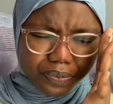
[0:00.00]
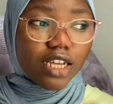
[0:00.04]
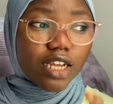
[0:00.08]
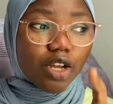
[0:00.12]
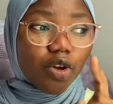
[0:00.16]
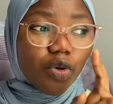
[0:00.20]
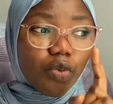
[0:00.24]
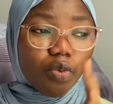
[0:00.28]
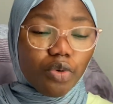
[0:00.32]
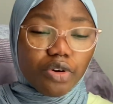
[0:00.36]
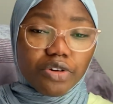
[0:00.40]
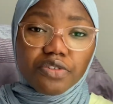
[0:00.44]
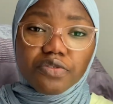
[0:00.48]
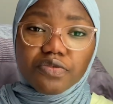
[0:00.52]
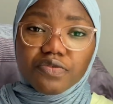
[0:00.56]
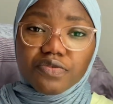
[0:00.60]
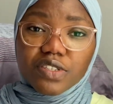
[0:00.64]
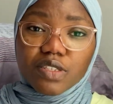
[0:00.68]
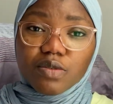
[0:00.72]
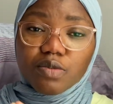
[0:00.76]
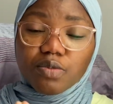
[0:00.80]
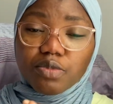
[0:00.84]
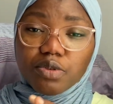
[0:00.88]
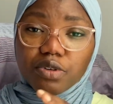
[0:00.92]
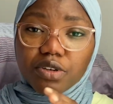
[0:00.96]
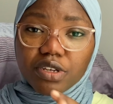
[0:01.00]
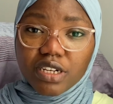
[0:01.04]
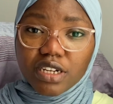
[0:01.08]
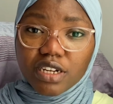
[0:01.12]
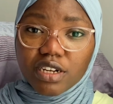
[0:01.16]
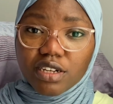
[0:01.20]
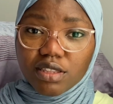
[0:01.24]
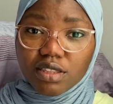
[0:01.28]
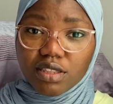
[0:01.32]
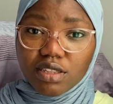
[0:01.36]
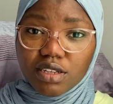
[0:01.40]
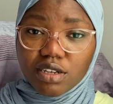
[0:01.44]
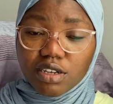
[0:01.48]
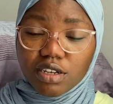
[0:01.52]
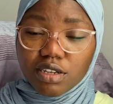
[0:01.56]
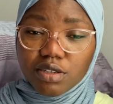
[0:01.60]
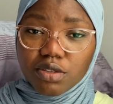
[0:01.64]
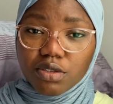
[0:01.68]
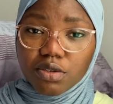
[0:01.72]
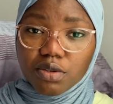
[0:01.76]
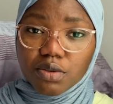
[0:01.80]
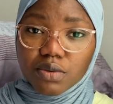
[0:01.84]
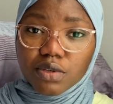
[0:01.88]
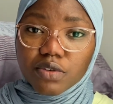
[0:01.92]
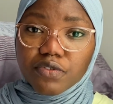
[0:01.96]
One of the pregnant things that I took
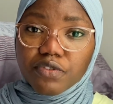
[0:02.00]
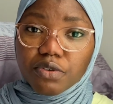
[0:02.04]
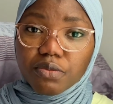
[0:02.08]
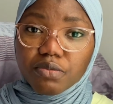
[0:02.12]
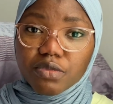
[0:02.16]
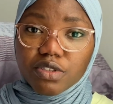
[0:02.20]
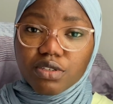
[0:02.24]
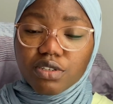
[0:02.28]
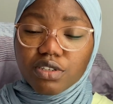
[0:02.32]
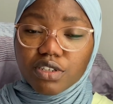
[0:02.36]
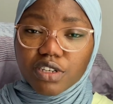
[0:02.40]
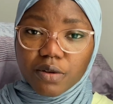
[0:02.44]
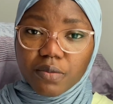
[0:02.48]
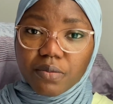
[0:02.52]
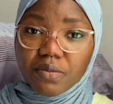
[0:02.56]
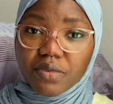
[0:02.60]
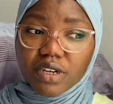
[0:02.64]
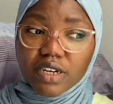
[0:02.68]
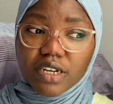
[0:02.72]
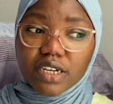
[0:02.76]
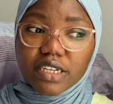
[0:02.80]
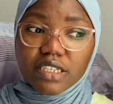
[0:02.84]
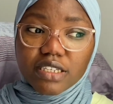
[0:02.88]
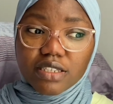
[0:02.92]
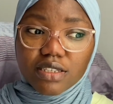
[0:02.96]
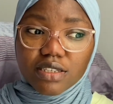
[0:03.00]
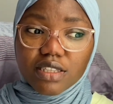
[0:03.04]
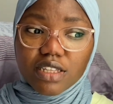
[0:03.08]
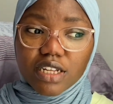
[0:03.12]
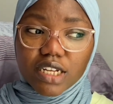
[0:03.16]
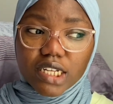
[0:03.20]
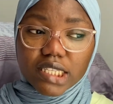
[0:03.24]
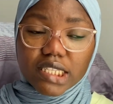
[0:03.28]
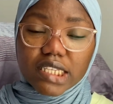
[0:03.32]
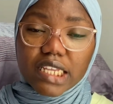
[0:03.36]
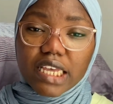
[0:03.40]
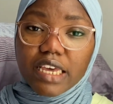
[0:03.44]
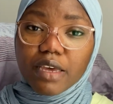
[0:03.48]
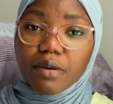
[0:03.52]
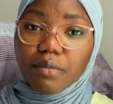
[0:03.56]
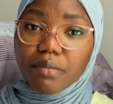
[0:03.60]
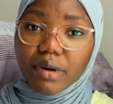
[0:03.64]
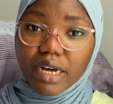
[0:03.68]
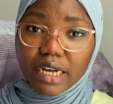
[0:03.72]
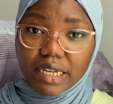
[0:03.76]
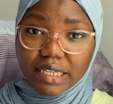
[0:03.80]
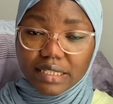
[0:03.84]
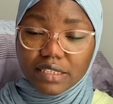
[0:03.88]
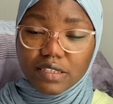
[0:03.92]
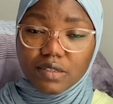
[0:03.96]
away from this chapter is that Emma
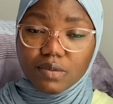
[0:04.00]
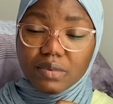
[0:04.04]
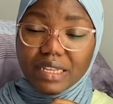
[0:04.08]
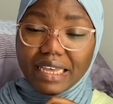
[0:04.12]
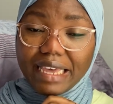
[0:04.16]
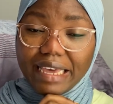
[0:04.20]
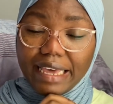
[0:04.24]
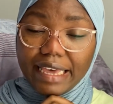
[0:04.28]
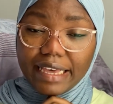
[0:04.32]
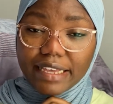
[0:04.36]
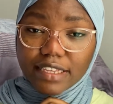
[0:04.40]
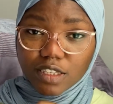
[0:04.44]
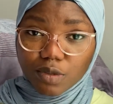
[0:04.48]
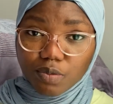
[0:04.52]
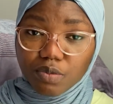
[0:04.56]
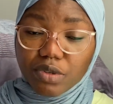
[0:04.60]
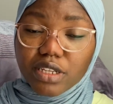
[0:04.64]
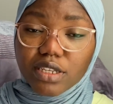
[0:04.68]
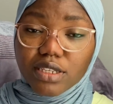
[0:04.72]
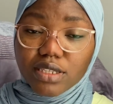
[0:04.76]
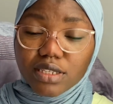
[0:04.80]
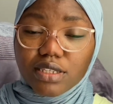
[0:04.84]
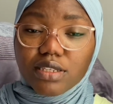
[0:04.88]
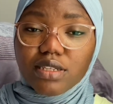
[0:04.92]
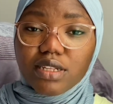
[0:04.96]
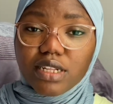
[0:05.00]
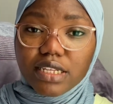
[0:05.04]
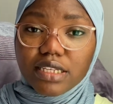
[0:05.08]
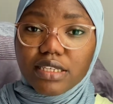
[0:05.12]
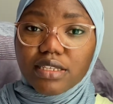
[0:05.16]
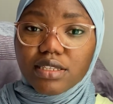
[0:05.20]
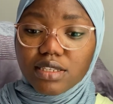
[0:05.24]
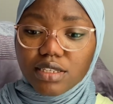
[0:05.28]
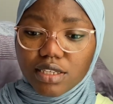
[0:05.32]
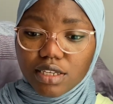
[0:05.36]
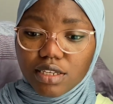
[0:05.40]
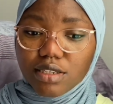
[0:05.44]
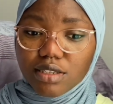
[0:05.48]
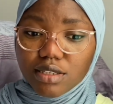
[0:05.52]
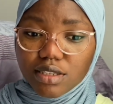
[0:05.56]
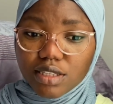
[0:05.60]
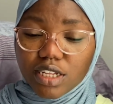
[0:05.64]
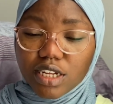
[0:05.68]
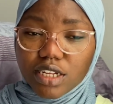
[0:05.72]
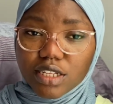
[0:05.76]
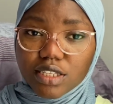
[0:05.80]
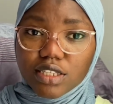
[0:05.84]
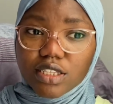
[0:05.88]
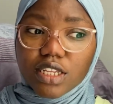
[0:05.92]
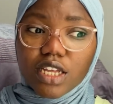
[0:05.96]
explicitly says
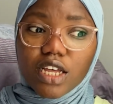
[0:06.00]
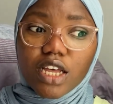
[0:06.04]
that